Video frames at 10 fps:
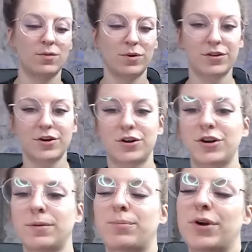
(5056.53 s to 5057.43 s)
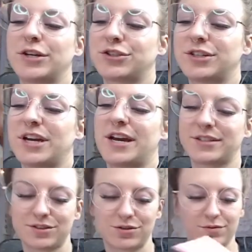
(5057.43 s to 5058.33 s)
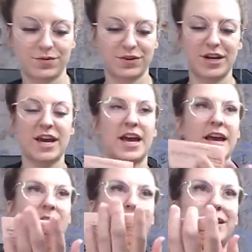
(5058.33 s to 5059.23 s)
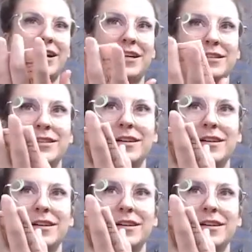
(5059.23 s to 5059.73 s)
with our good pressure test. Don't forget, right?